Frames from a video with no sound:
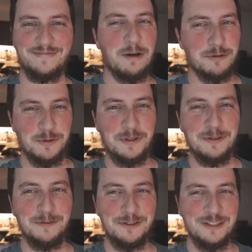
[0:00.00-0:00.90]
That was so
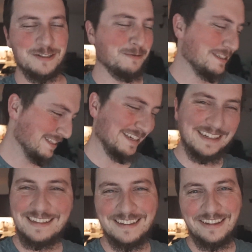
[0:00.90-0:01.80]
cute. She just went and
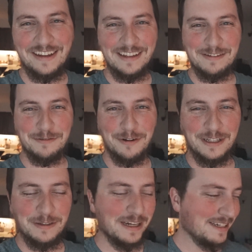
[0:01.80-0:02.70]
like laid in front
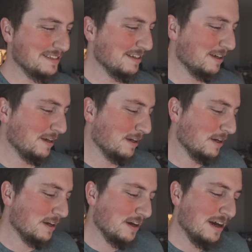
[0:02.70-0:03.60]
of you guys.
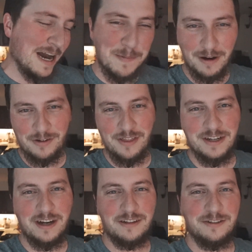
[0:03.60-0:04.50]
I'm off to the
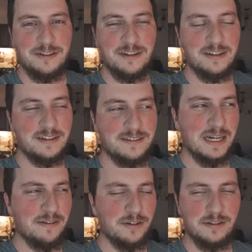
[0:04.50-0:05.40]
doctor.
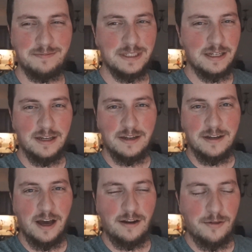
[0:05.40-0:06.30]
I have a
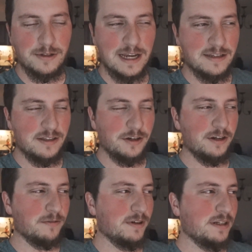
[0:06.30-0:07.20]
another test they're
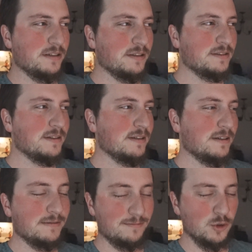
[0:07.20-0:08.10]
gonna run.
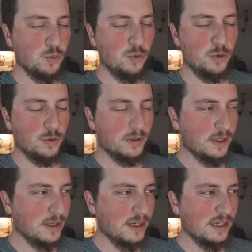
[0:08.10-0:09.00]
Woohoo,
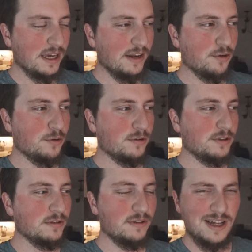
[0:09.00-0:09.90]
getting
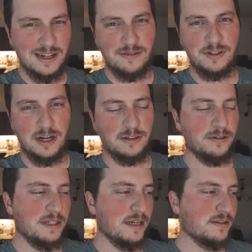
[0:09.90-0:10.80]
old. Lots of doctor
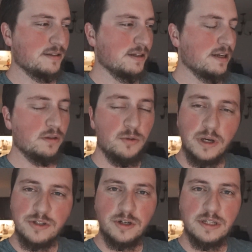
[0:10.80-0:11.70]
tests. You
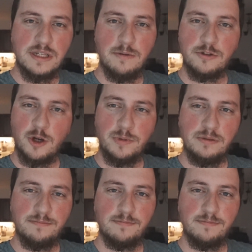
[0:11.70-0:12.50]
guys are gonna stay with Shelby.